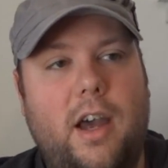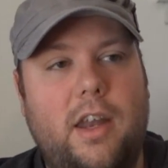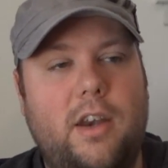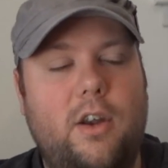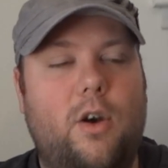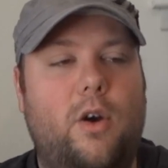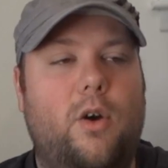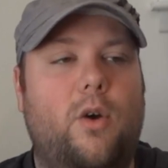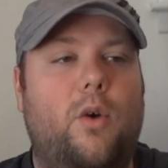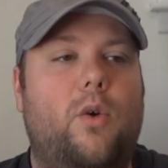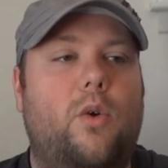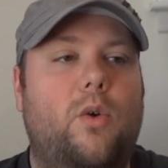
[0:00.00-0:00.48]

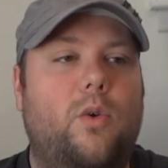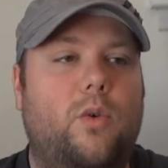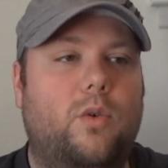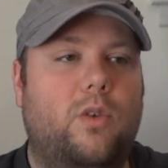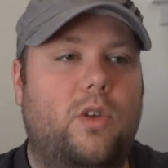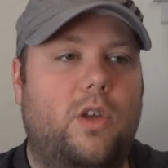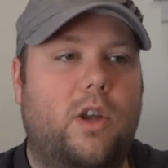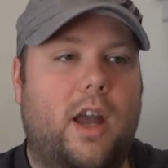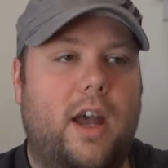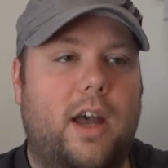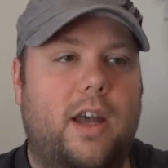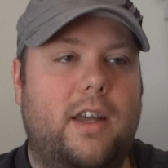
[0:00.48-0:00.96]
know
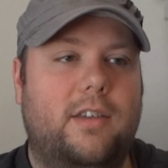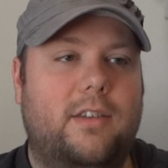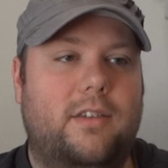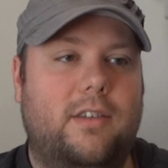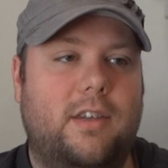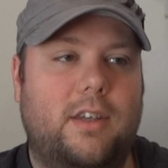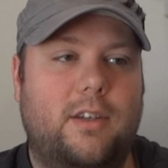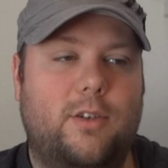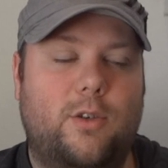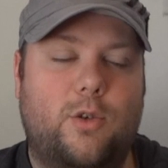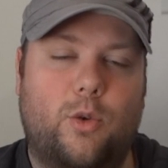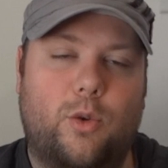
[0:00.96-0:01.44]
you
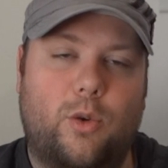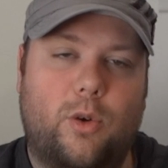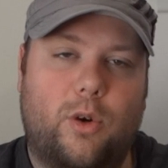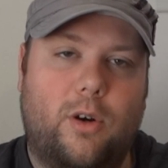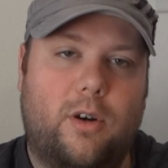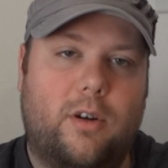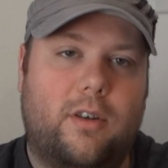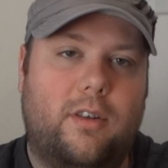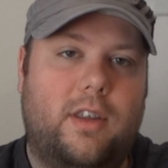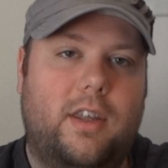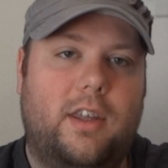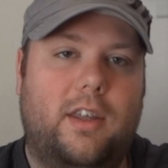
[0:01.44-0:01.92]
guys
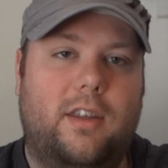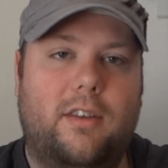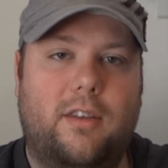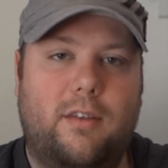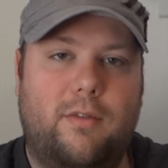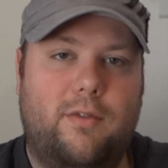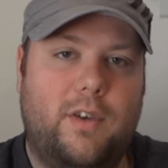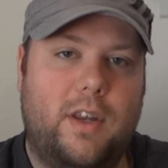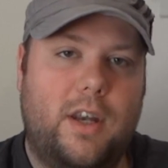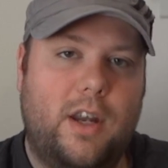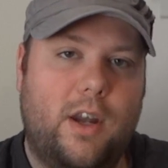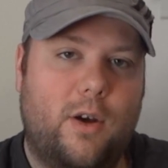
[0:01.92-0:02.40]
endure the
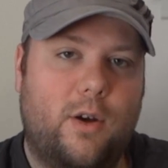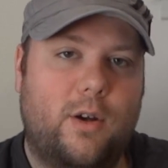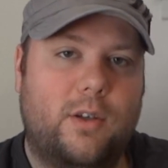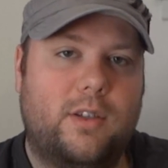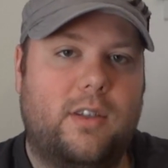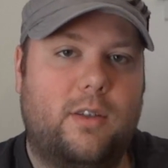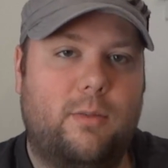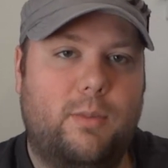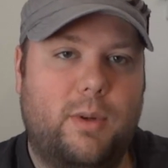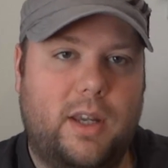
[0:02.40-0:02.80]
videos at